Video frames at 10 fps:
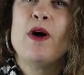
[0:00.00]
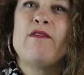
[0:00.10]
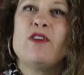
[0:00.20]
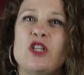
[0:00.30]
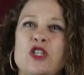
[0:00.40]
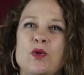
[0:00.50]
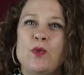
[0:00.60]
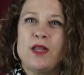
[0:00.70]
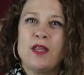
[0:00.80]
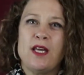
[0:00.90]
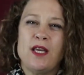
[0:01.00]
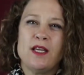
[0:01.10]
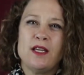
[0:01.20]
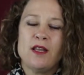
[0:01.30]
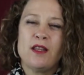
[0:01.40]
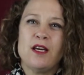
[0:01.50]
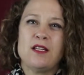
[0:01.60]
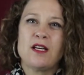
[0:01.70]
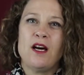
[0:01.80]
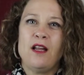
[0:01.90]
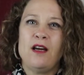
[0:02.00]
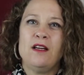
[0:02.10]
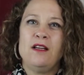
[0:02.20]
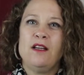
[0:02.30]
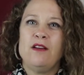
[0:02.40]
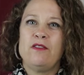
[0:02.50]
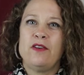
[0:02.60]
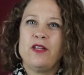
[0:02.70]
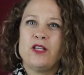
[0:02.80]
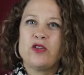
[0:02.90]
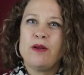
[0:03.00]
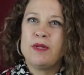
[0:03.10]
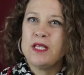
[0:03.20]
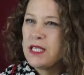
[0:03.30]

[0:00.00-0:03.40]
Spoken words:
white version with the third colour for the trim and the